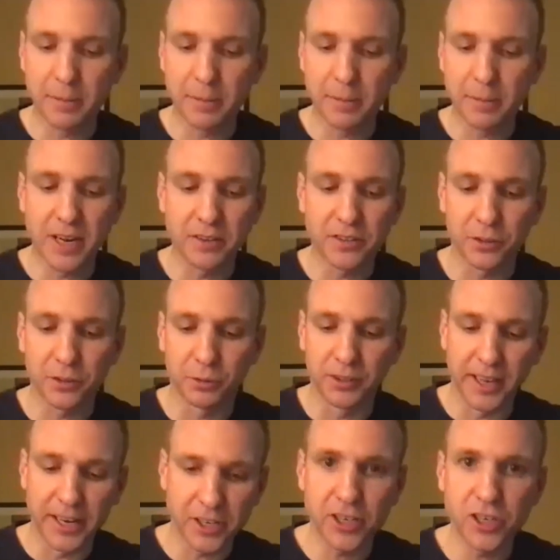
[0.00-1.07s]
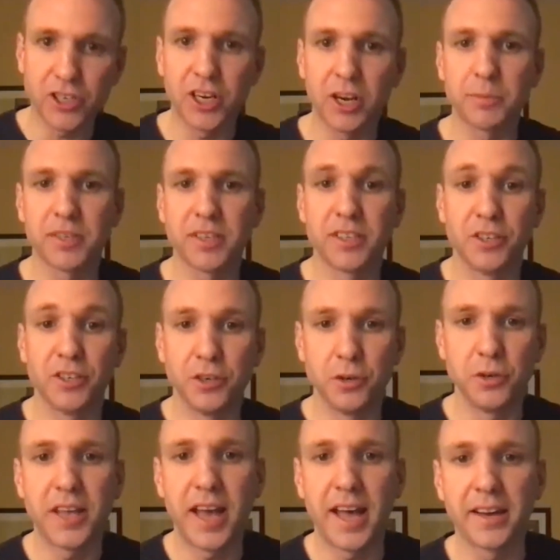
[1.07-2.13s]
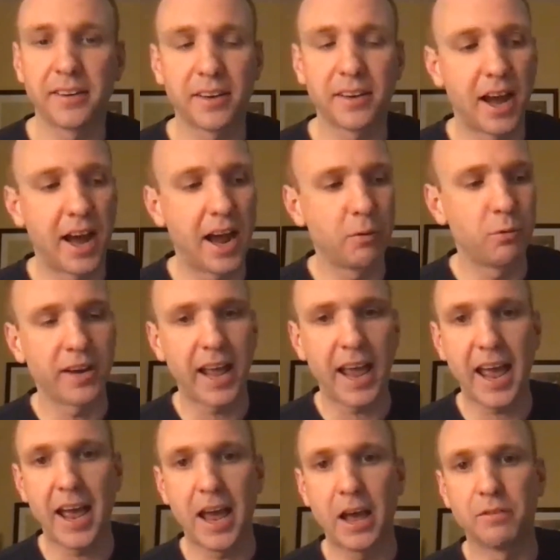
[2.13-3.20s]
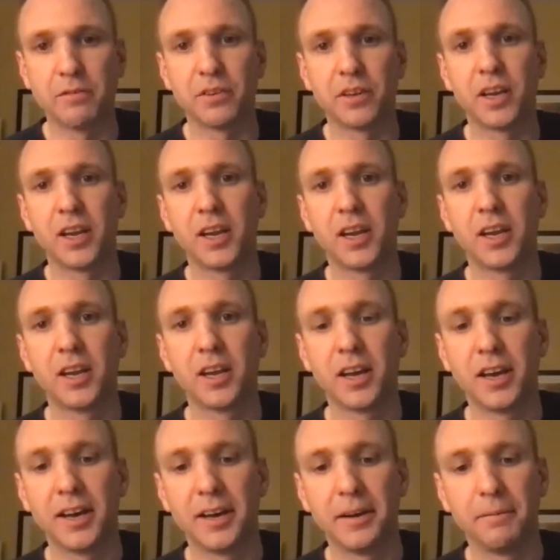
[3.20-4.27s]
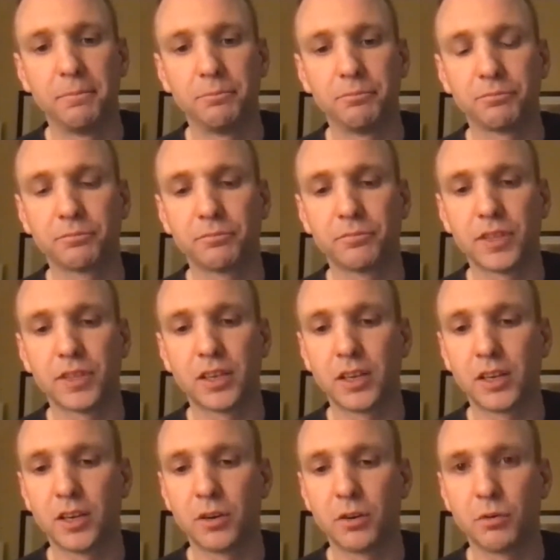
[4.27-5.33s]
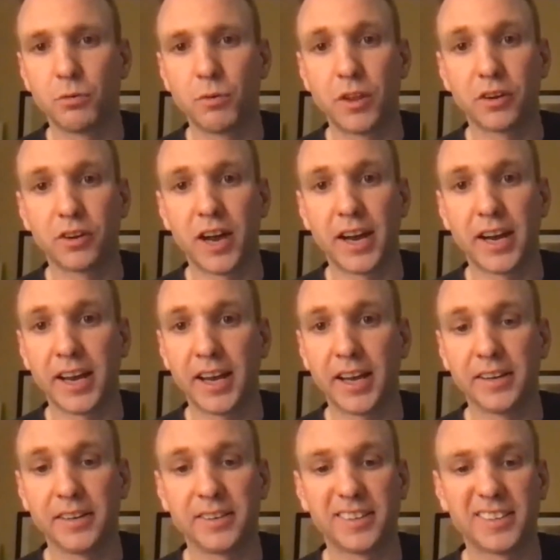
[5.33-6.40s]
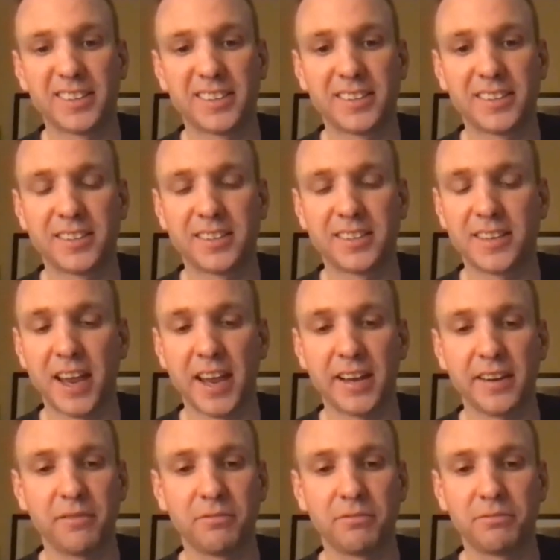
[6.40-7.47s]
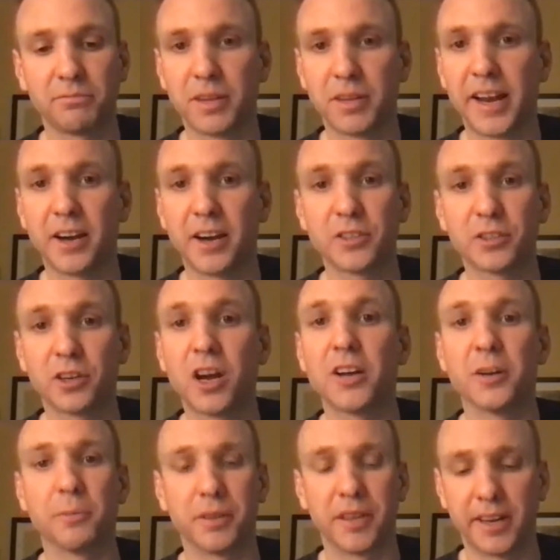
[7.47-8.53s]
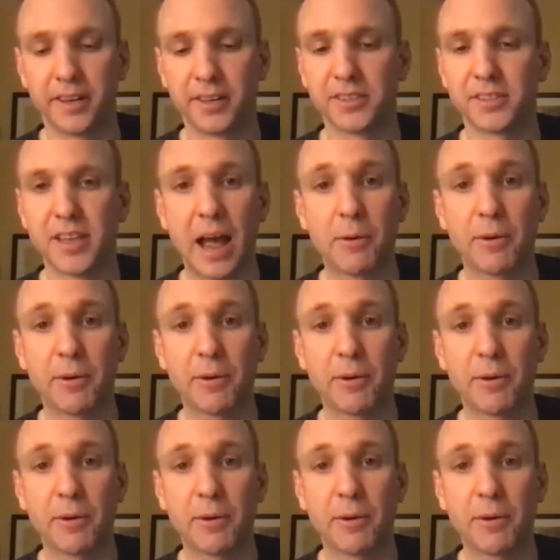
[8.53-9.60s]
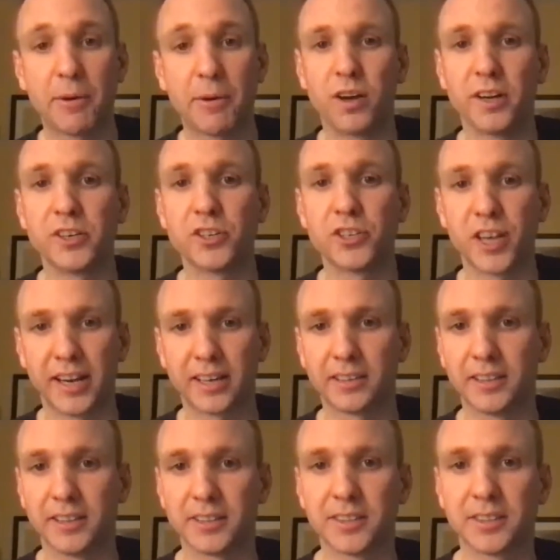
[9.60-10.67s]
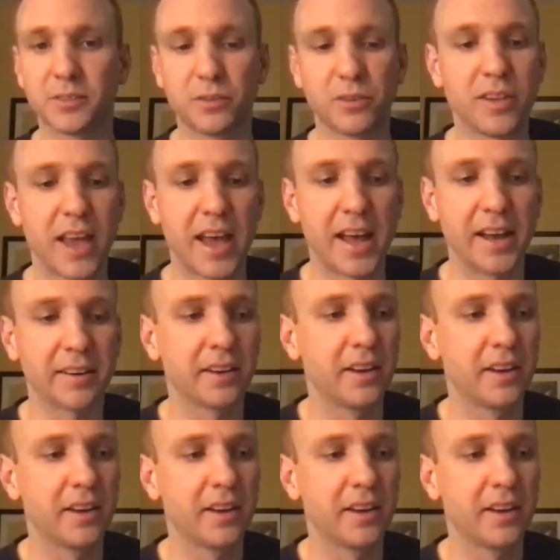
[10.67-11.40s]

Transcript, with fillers: down to the relationships, and to do that, I would have um, whether I had 10 players or 100 players, I would have a one on one checklist that